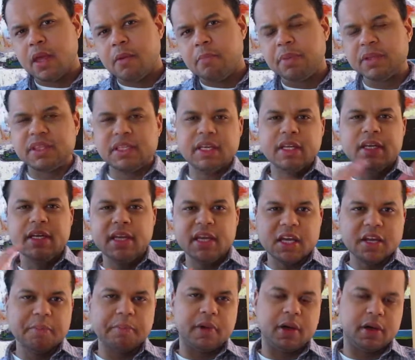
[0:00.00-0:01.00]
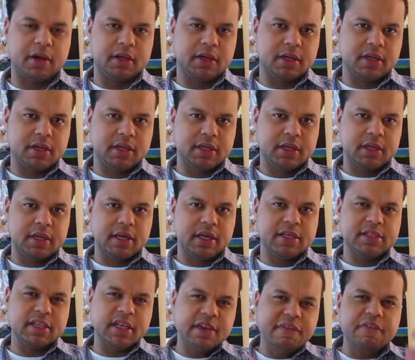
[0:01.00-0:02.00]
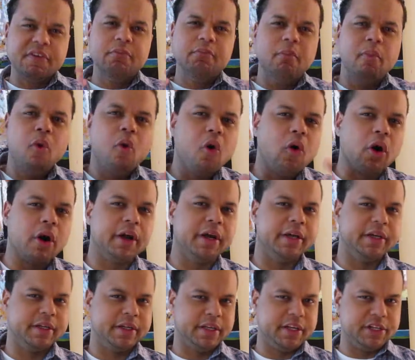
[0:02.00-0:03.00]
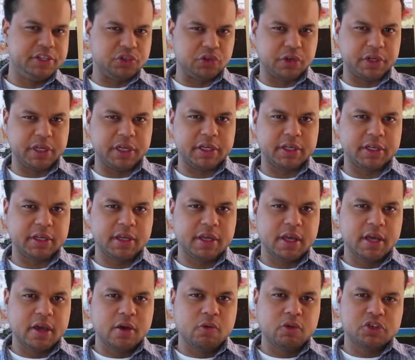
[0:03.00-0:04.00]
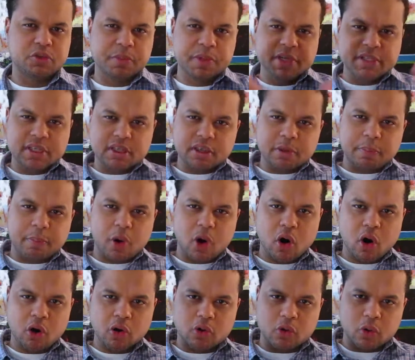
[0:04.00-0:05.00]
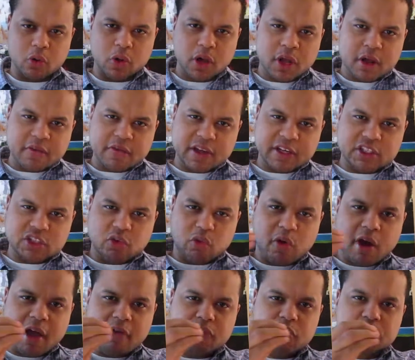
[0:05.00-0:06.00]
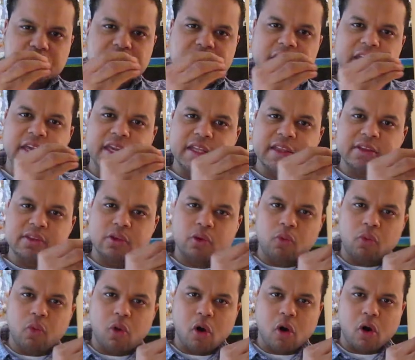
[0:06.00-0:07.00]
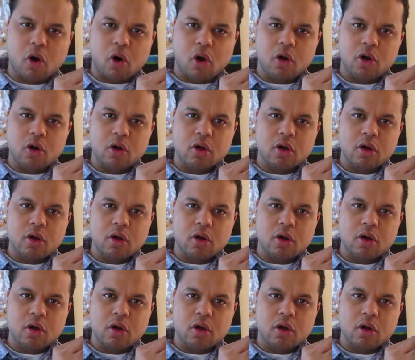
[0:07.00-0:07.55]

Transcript: But the enigma is even more intricate, which means that the particle that travels to hit the wall